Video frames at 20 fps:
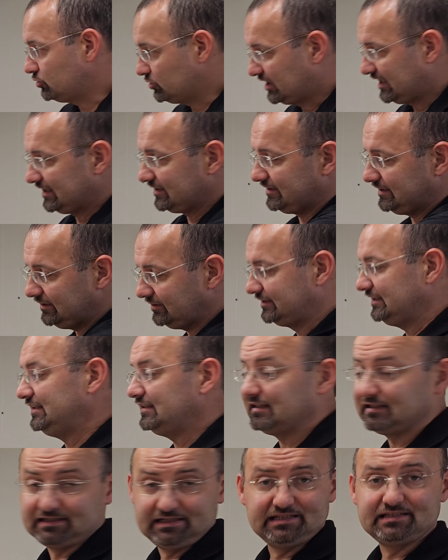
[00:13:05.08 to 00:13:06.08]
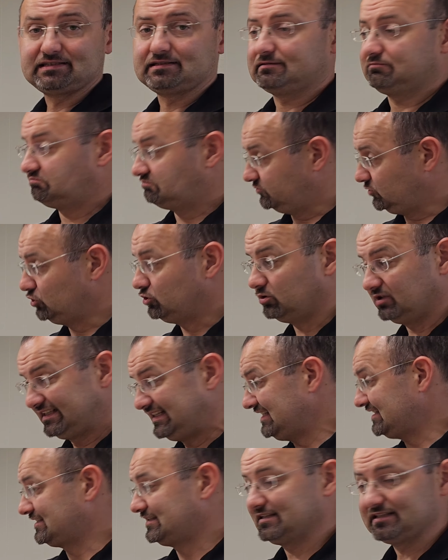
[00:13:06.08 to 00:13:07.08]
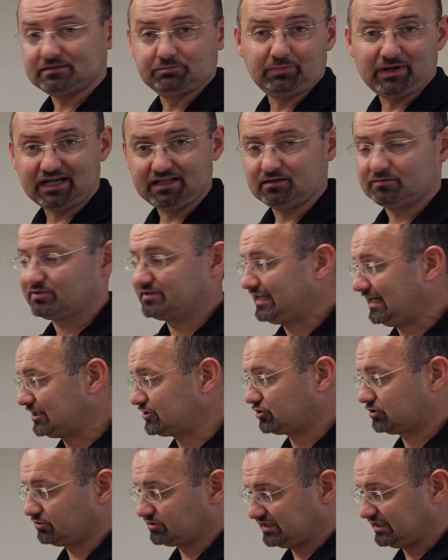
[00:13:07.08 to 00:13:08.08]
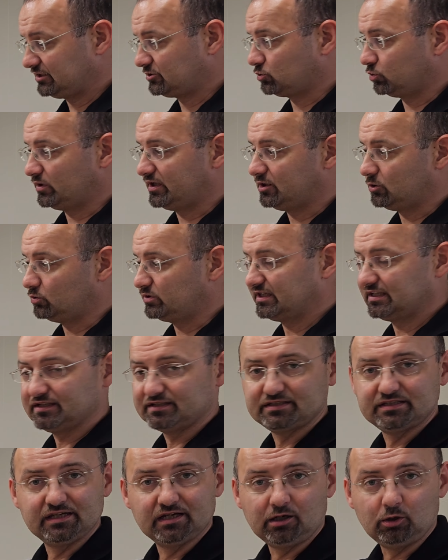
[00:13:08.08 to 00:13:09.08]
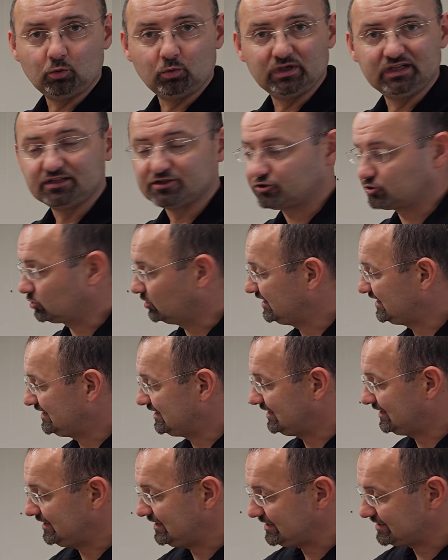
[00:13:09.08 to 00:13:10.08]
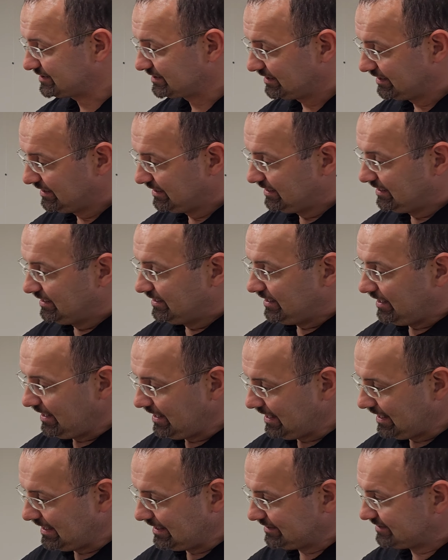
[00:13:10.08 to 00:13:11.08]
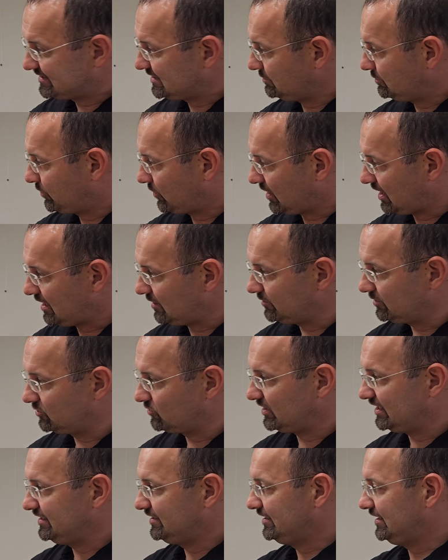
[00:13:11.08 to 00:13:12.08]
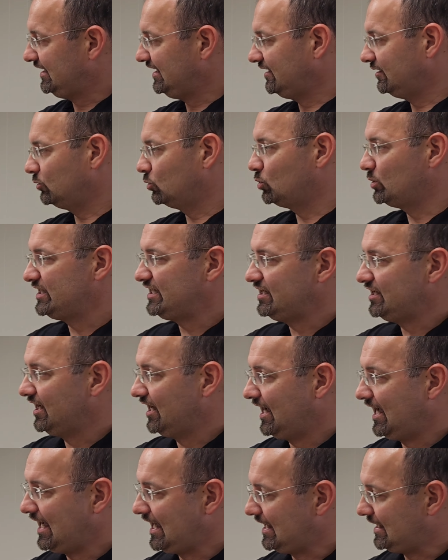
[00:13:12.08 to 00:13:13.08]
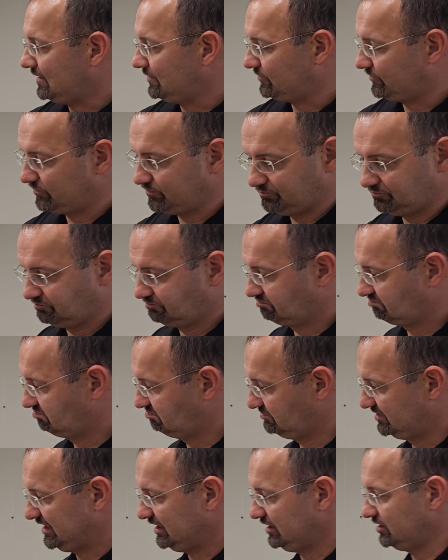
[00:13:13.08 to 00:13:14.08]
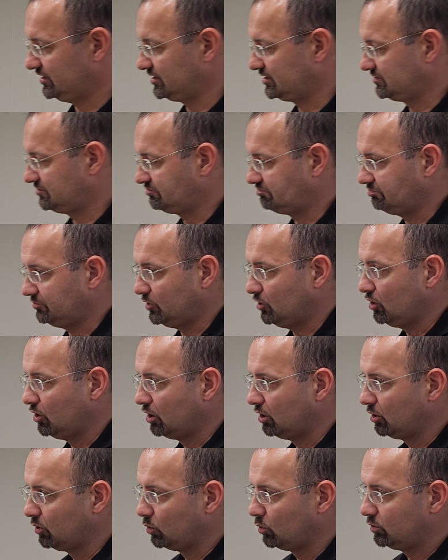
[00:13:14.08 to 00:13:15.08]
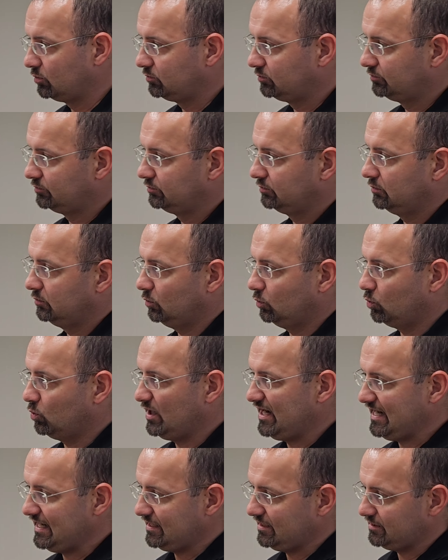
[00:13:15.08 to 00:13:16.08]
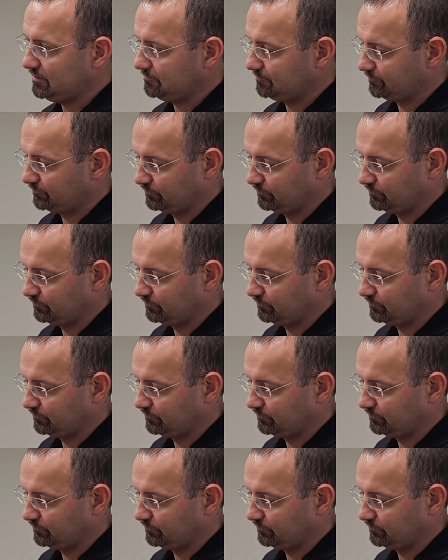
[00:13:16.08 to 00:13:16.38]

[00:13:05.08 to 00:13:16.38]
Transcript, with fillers: you can tilt in at least, you know, at least this bottom sash, because that's where we can see how well insulated it is. And the problem right here we have there is no way